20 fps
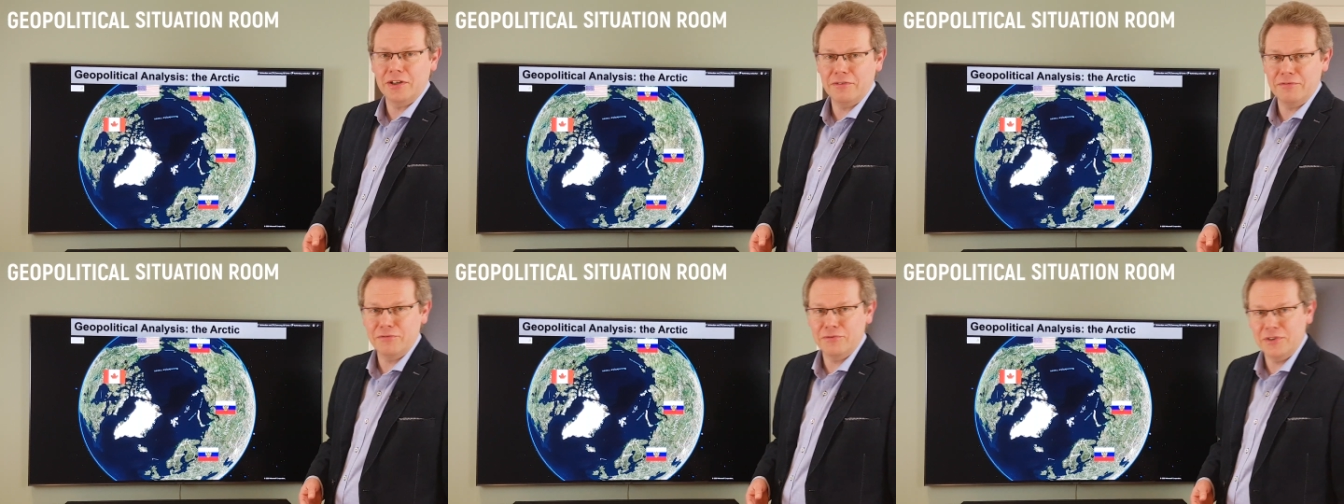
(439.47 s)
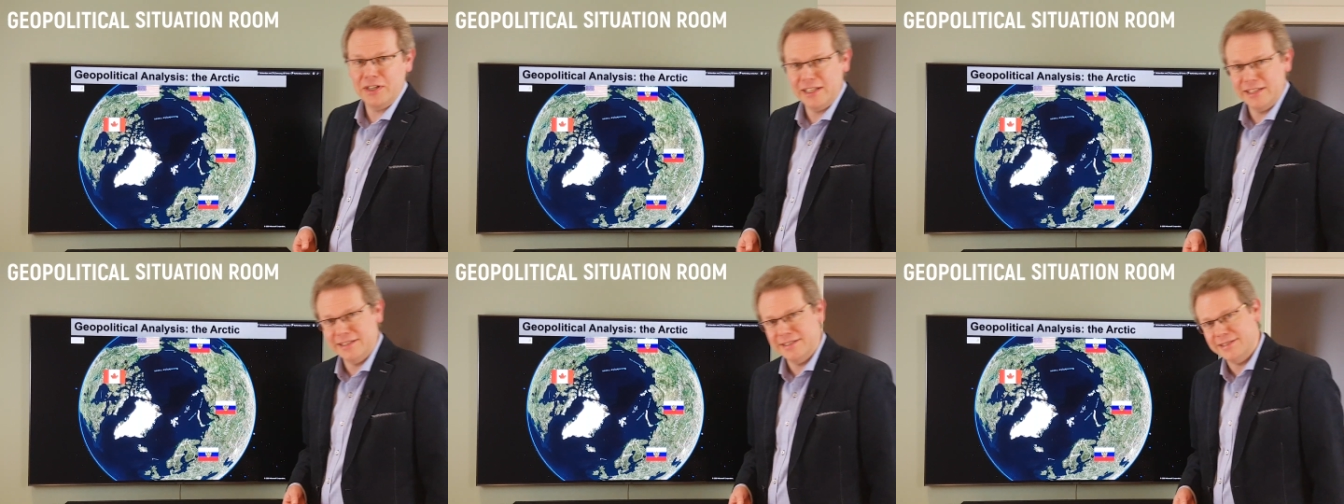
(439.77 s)
of
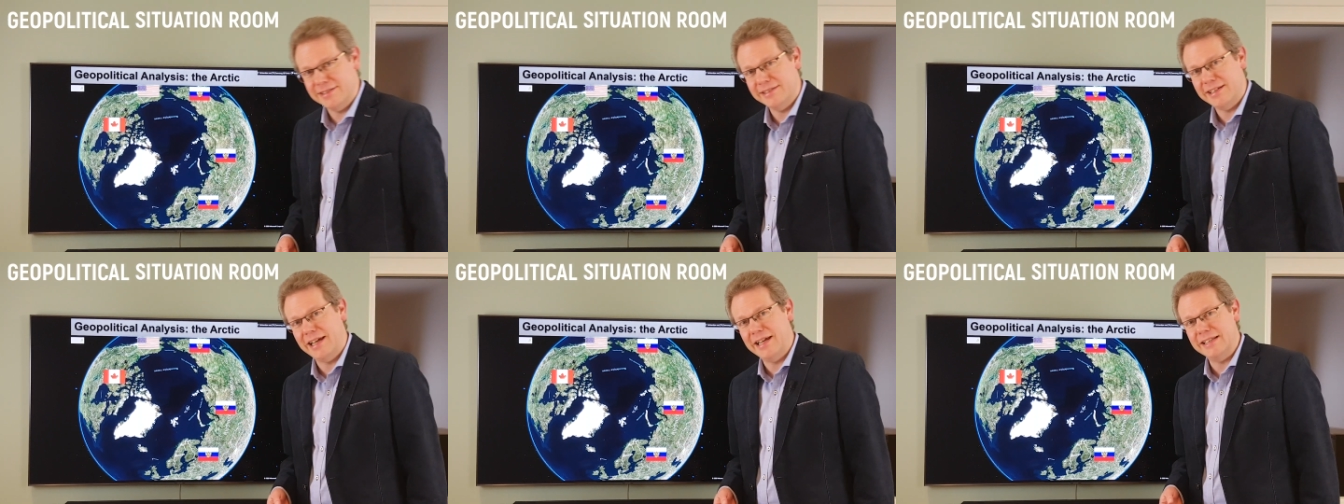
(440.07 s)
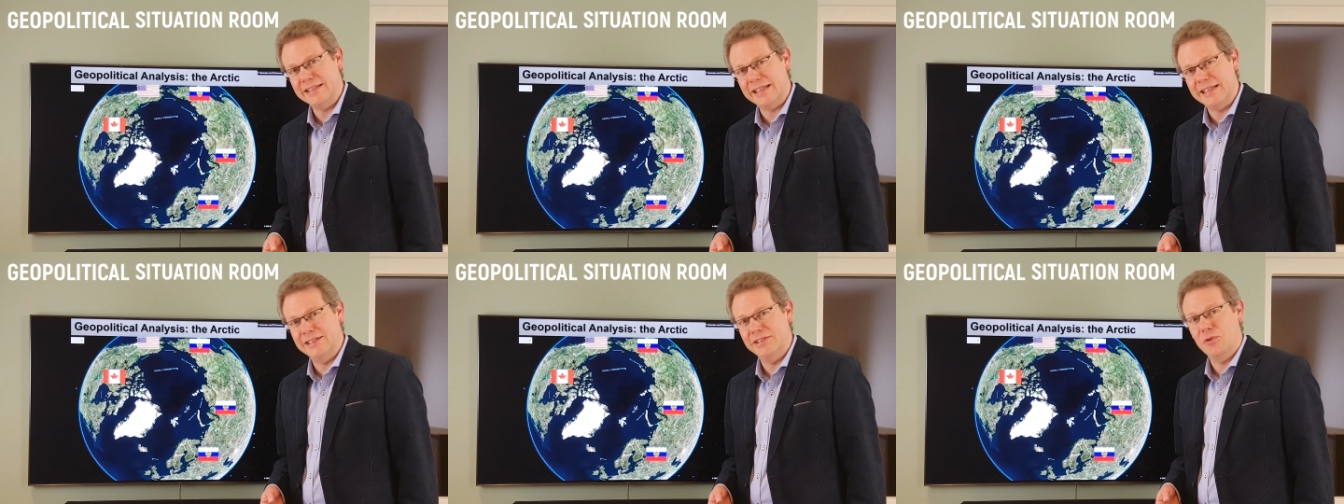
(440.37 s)
real
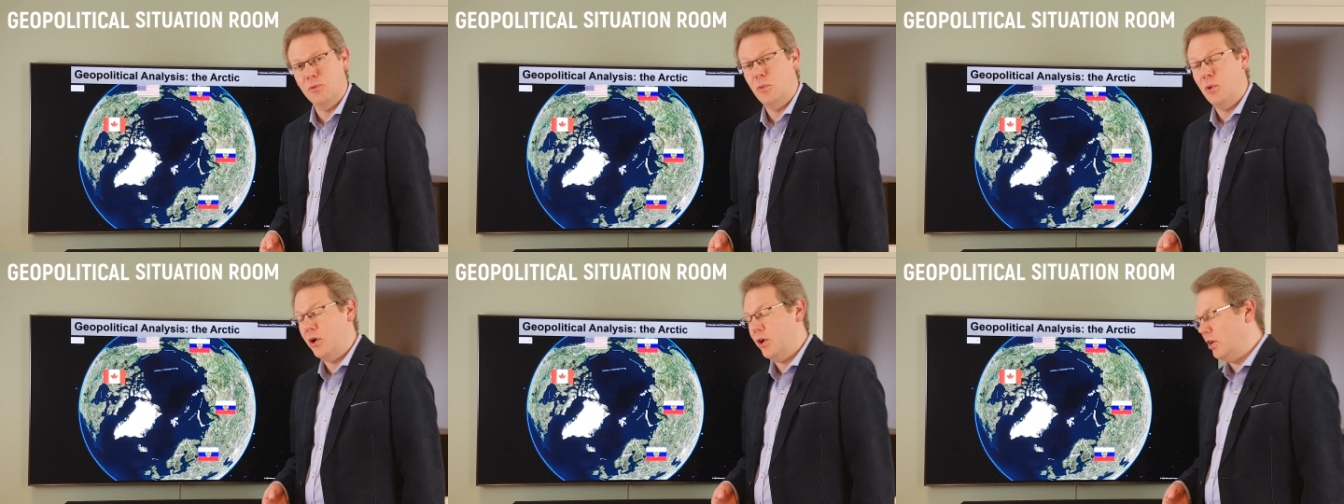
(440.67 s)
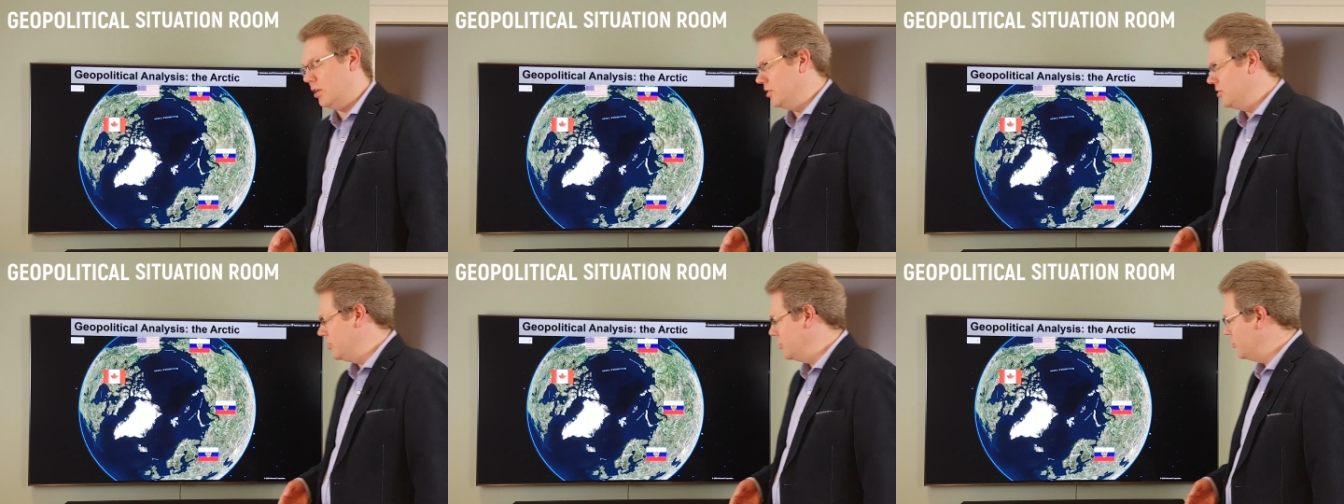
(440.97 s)
estate in the
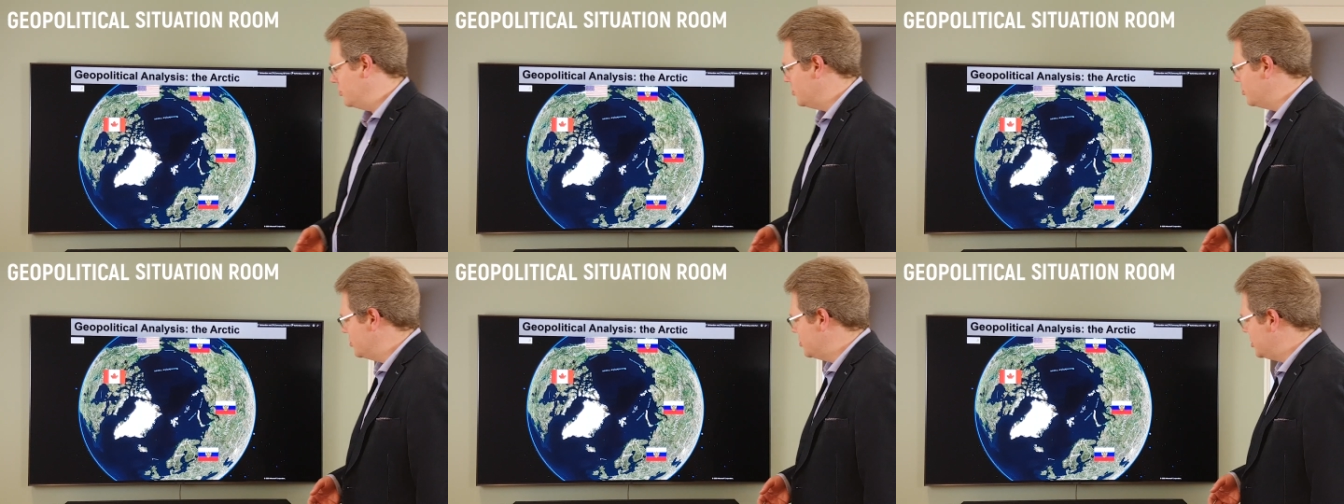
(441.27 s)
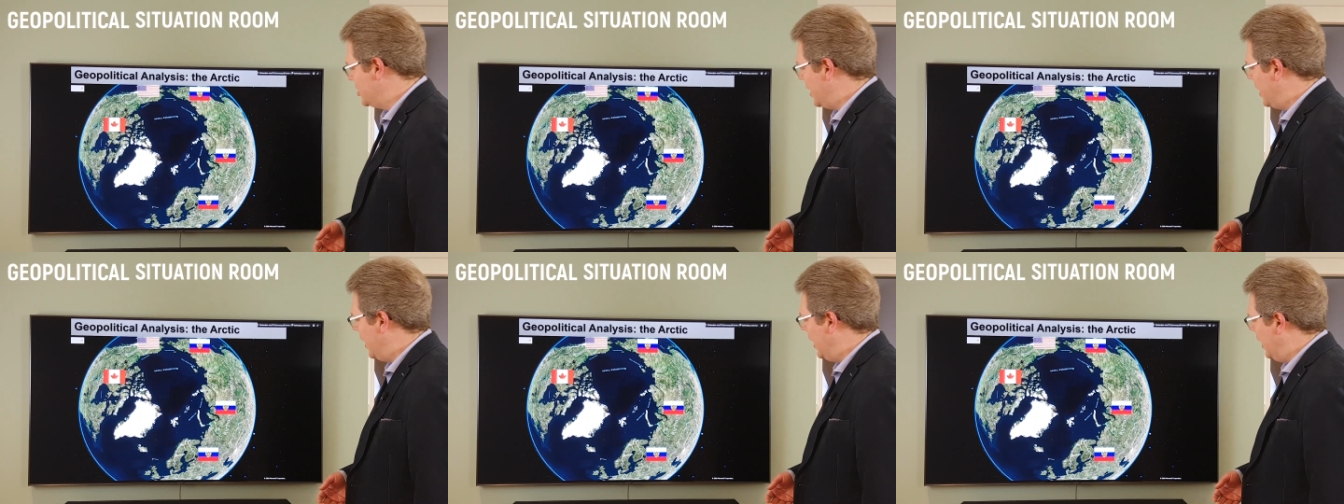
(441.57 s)
world, you could
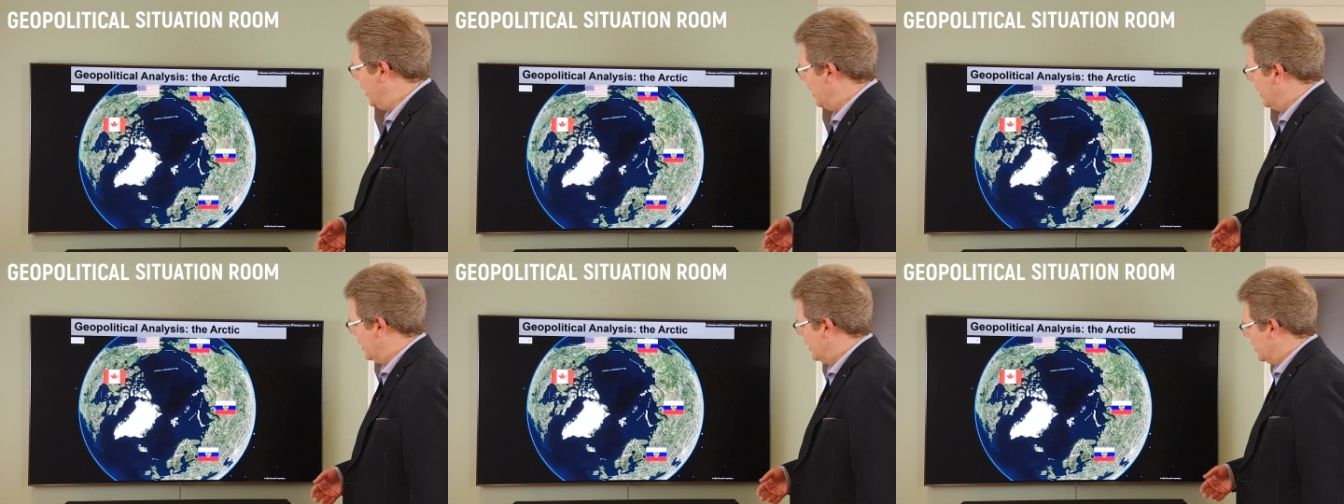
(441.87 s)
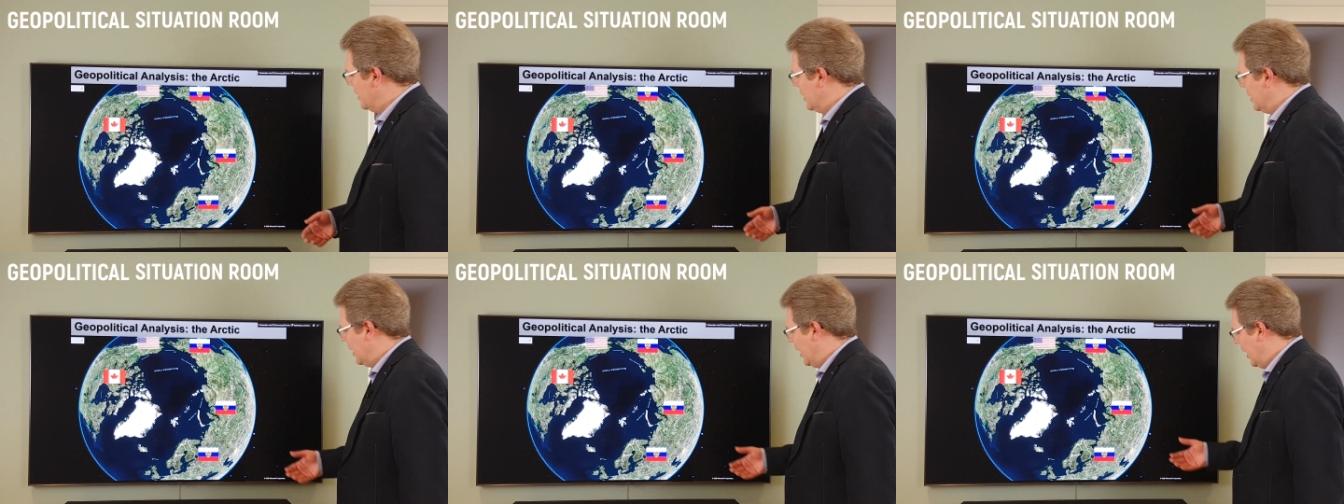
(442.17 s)
say.
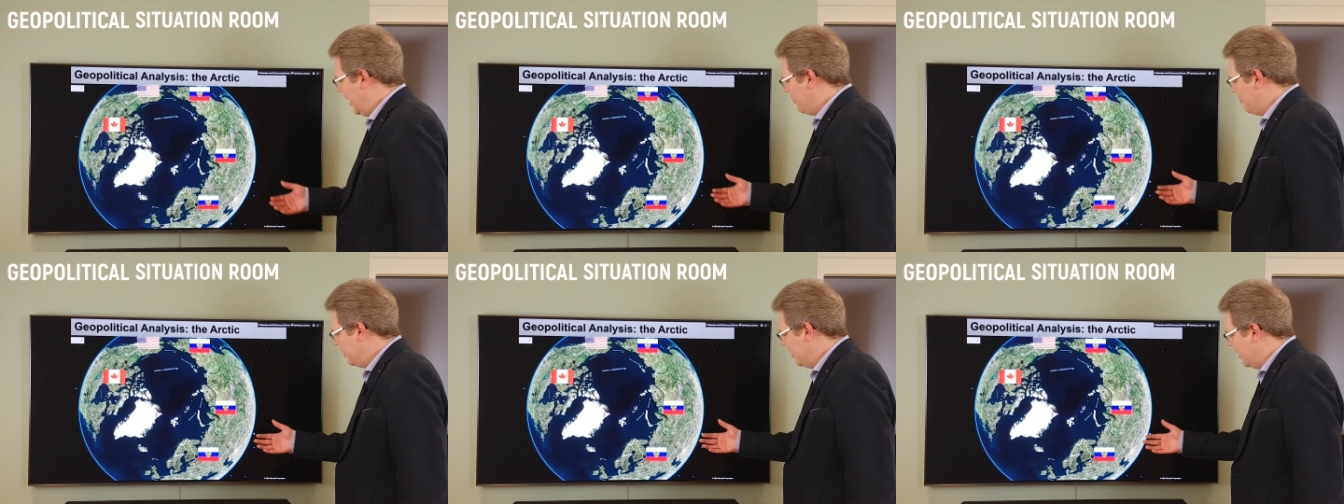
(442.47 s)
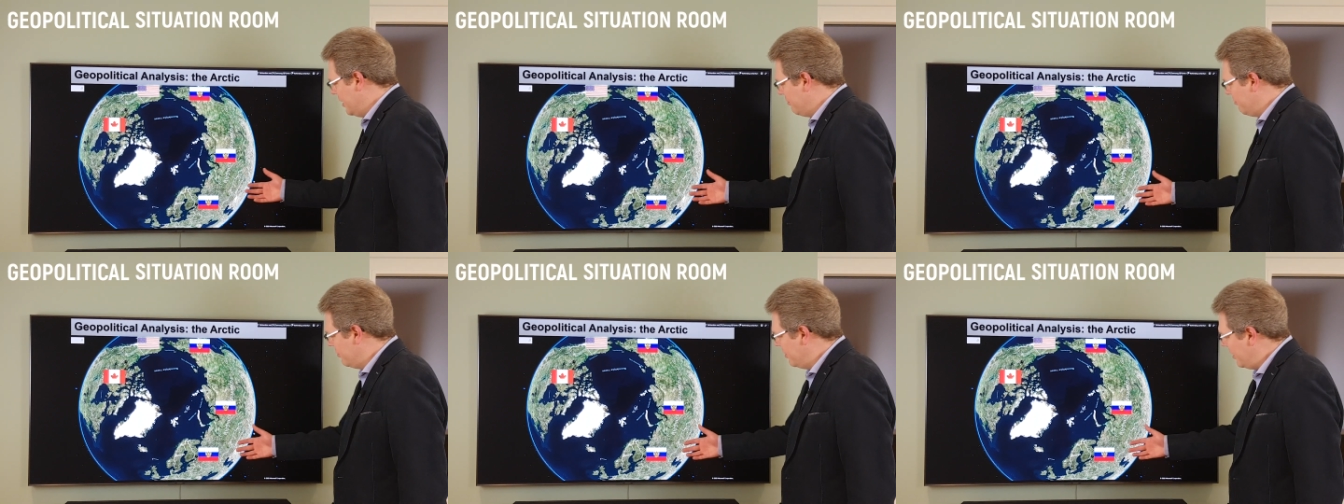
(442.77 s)
I believe